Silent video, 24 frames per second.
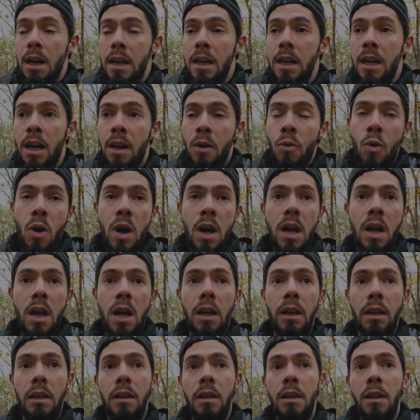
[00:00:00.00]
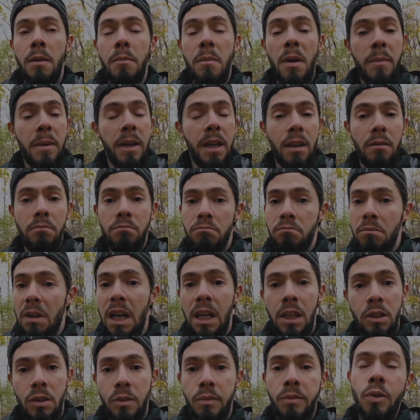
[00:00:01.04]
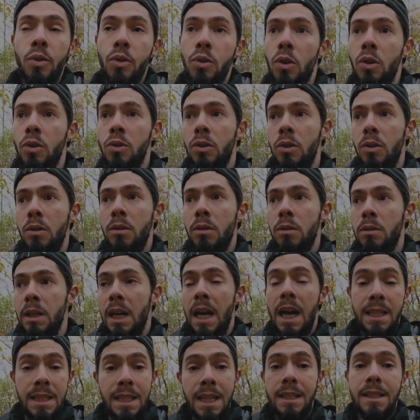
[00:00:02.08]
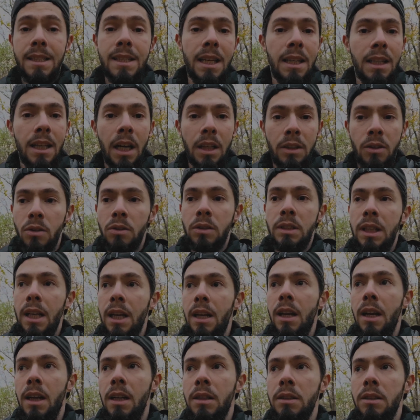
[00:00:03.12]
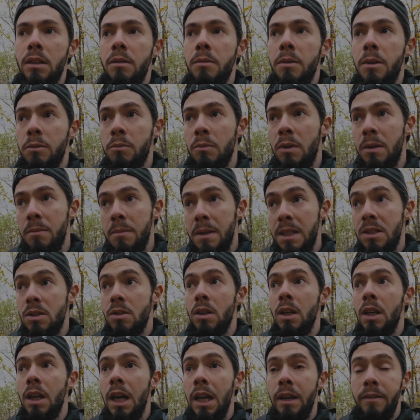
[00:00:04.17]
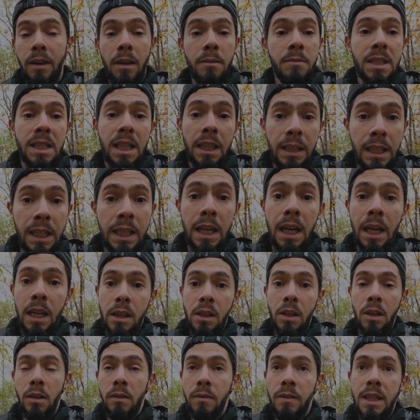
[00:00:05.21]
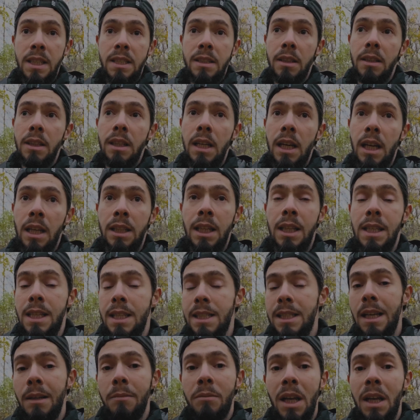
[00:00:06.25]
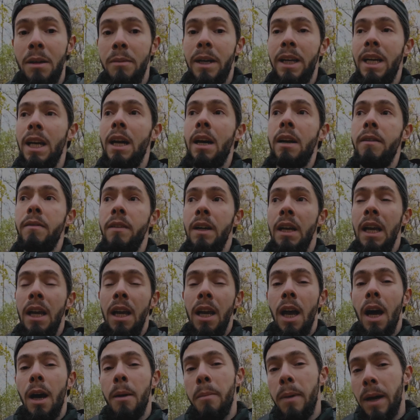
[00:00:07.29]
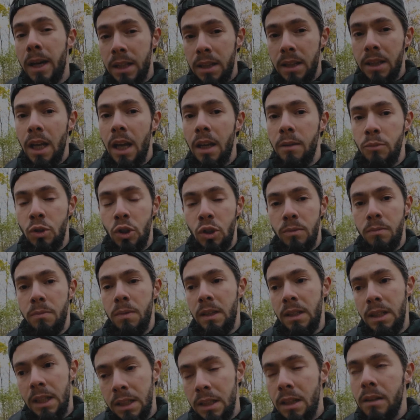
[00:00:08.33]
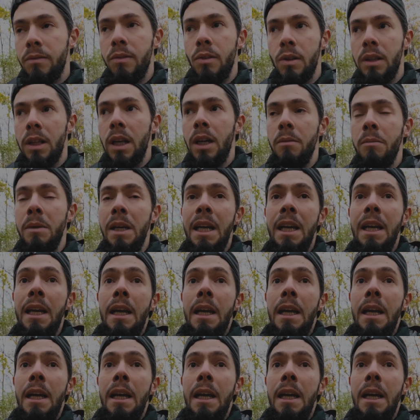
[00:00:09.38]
Now, uh, maybe a lot of you don't know, as I said, I don't tell a lot about my personal life. I'm studying at the university, and at the same time, I have a part-time job, not a full-time.